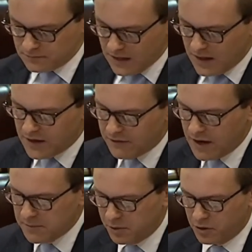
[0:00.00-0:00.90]
The
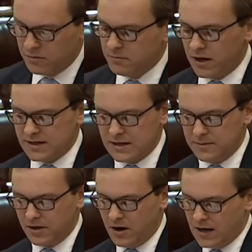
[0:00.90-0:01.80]
event put on by
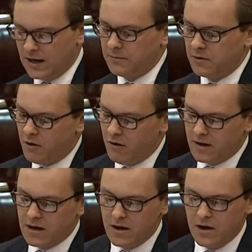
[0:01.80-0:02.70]
DPI at Lake Macquarie
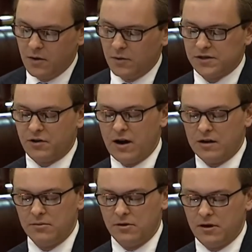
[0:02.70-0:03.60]
was a great
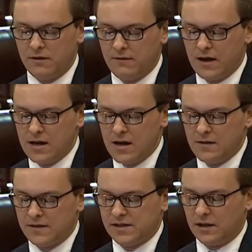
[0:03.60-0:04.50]
community event
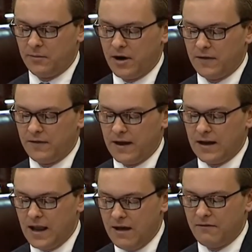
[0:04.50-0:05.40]
that celebrated their
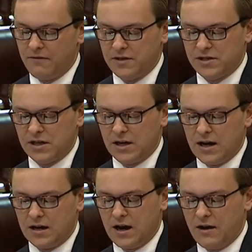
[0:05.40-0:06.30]
love of fishing and
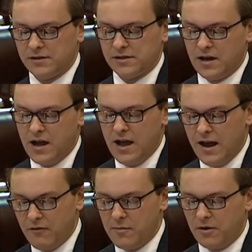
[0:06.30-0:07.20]
encouraged
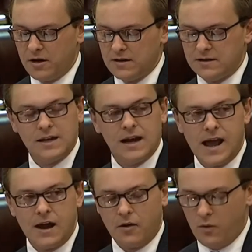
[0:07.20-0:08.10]
everybody to get
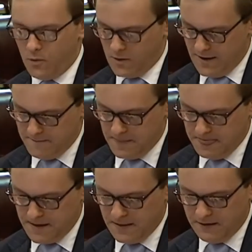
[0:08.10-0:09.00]
out on the water.
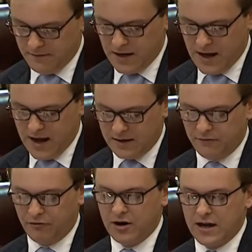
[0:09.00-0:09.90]
The event had
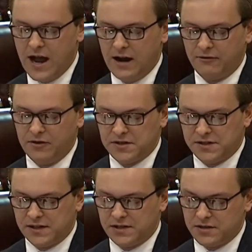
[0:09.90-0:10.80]
free how to fish
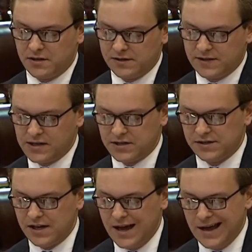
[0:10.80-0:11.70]
session, sessions,
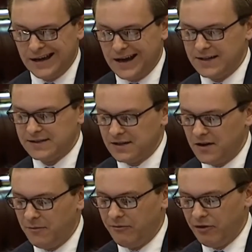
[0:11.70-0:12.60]
a casting
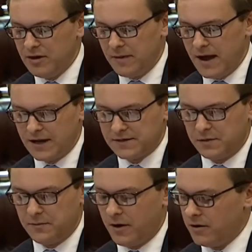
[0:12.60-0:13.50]
comp, free bags
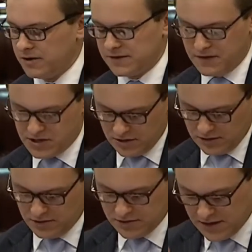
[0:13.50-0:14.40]
with bonus fishing
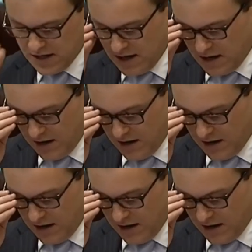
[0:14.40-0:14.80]
lures, uh,